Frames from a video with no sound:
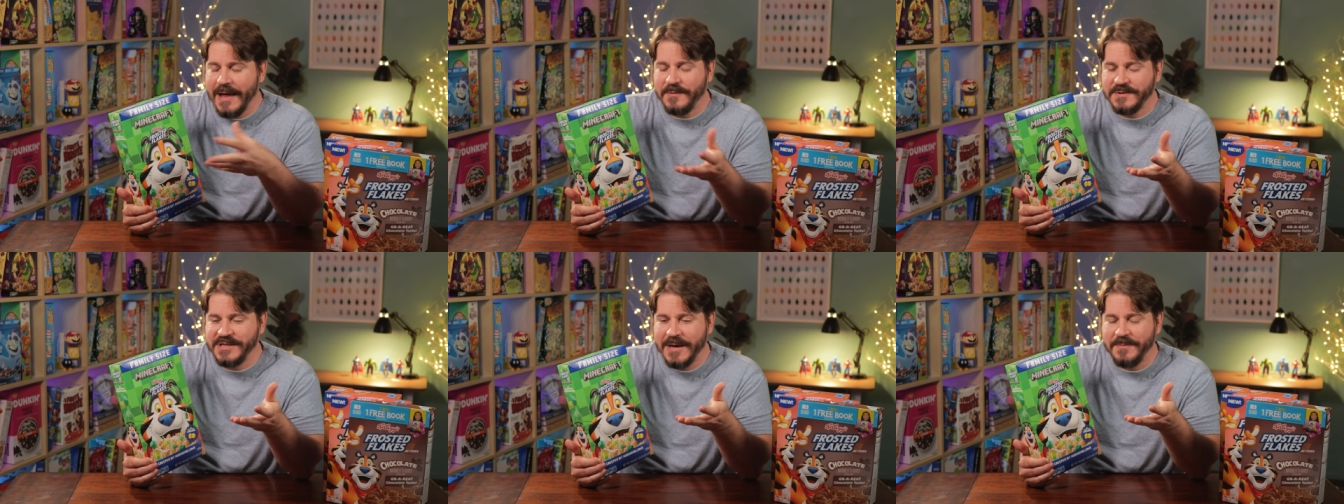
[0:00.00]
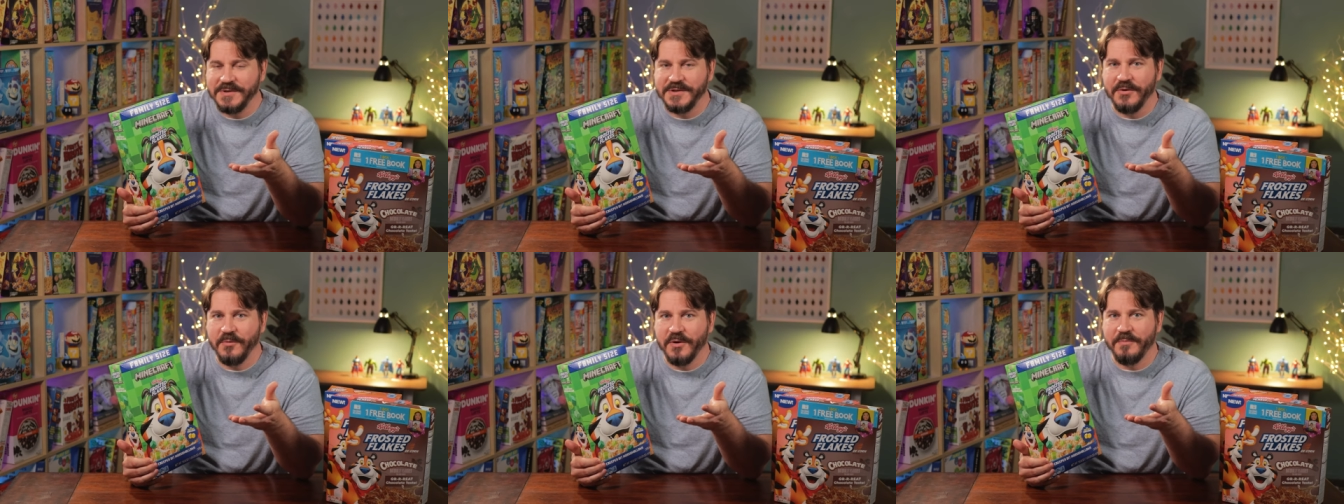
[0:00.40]
That was the
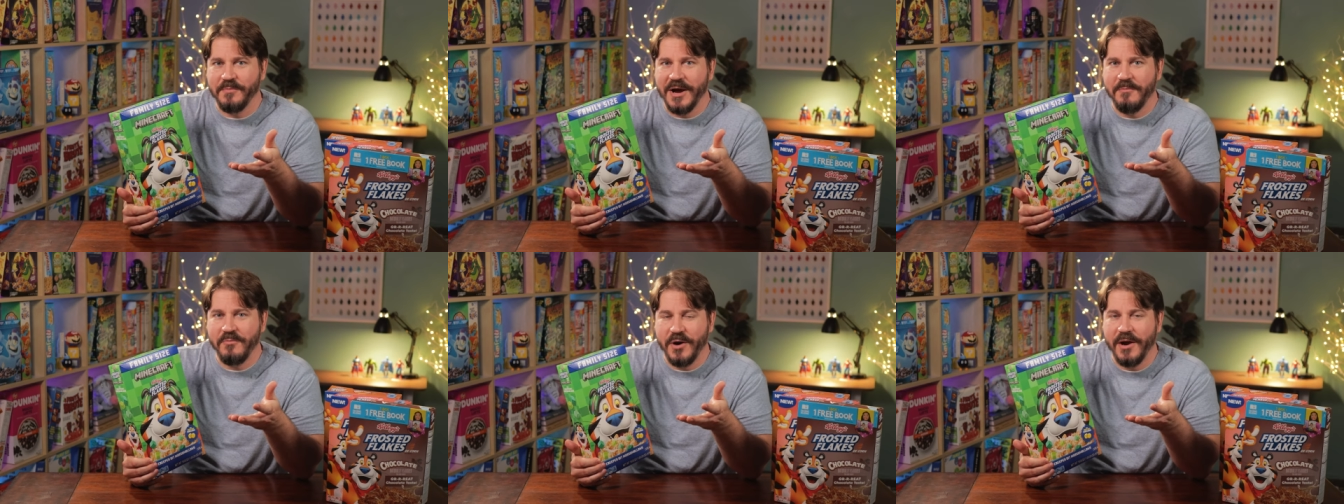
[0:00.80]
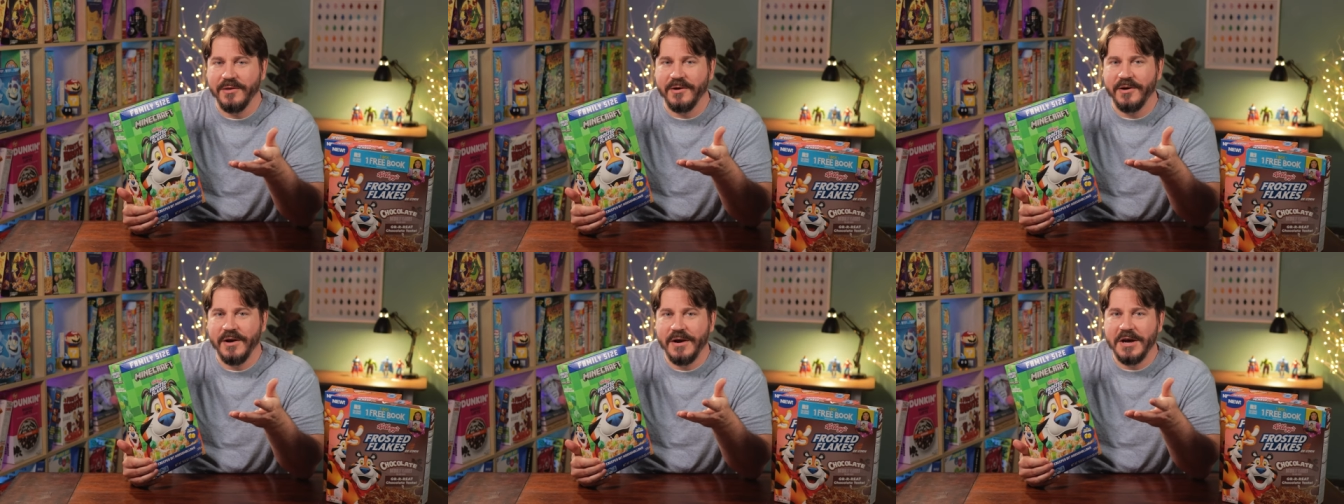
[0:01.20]
episode with my
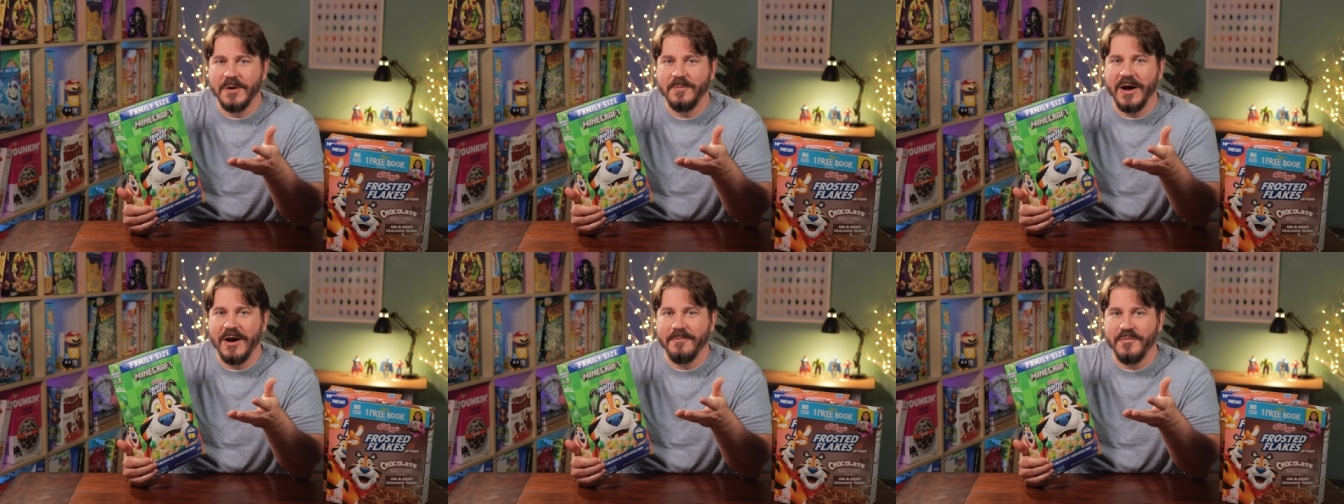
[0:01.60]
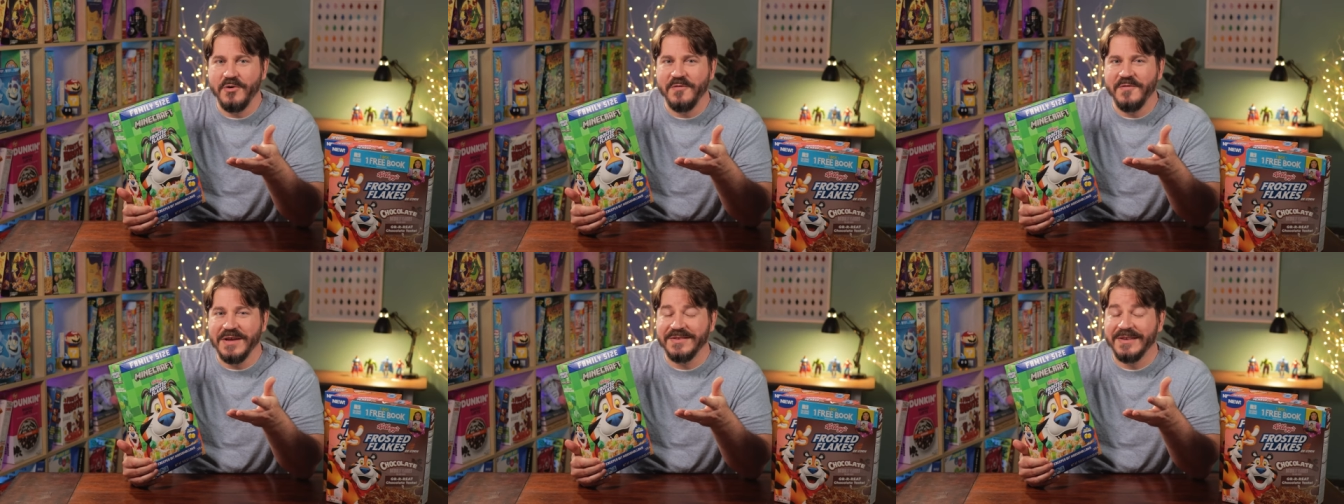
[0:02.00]
brother about
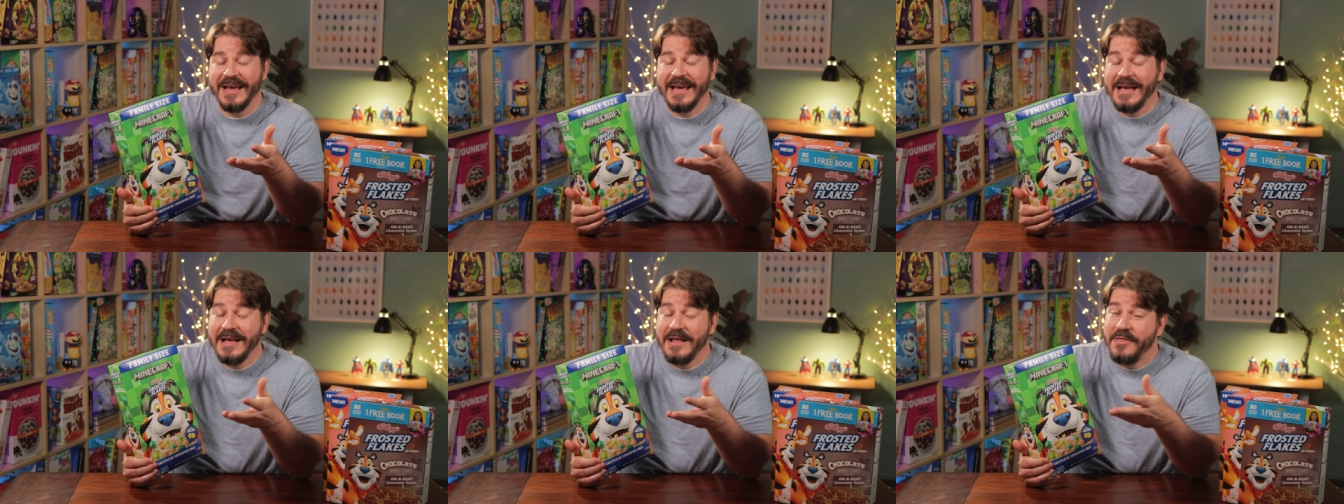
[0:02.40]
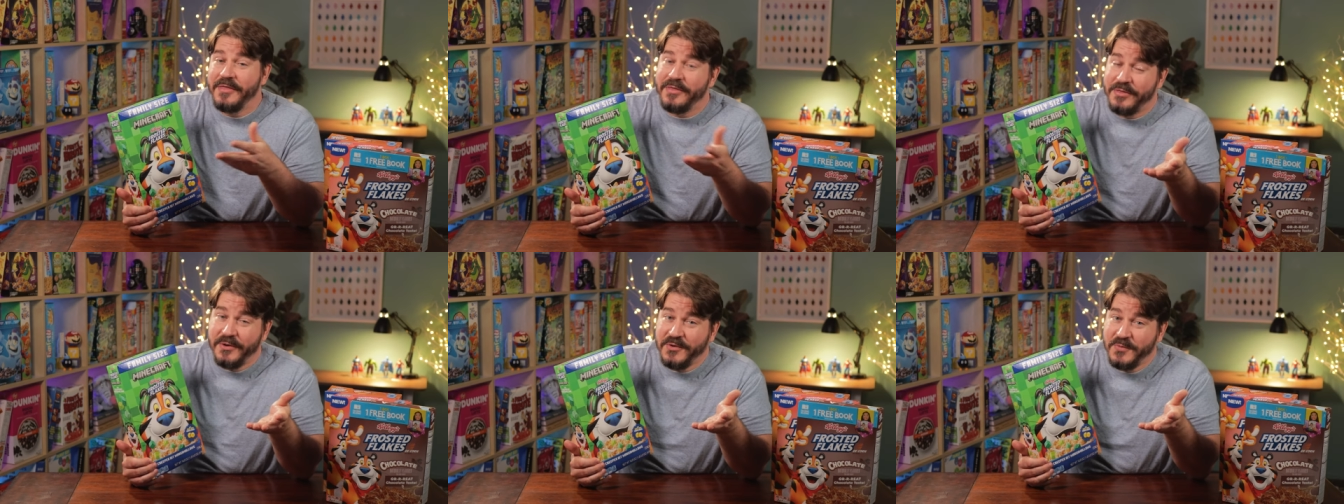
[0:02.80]
movies.
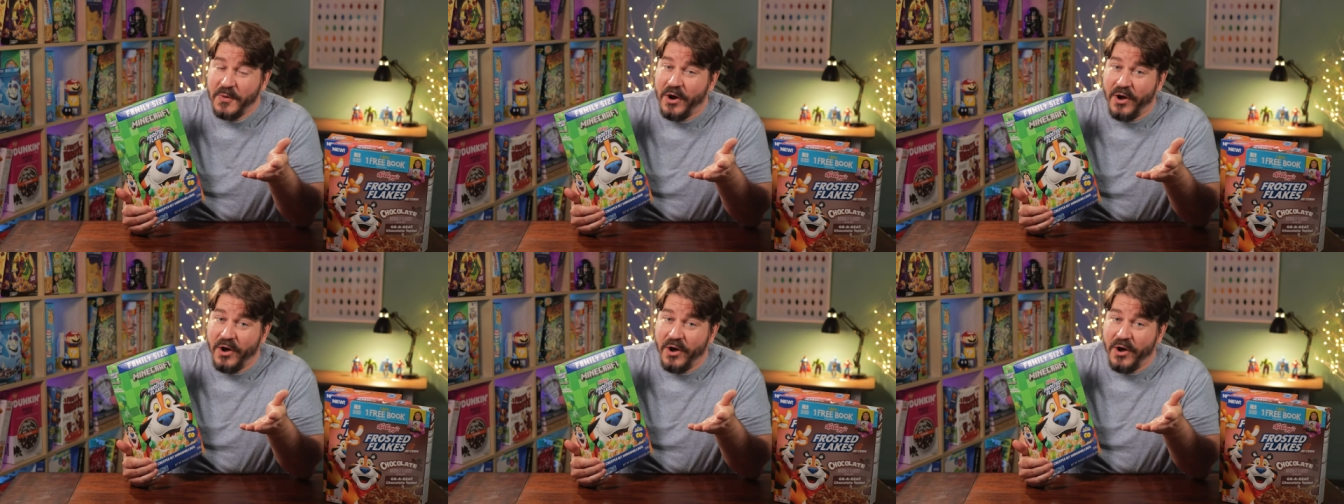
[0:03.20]
Those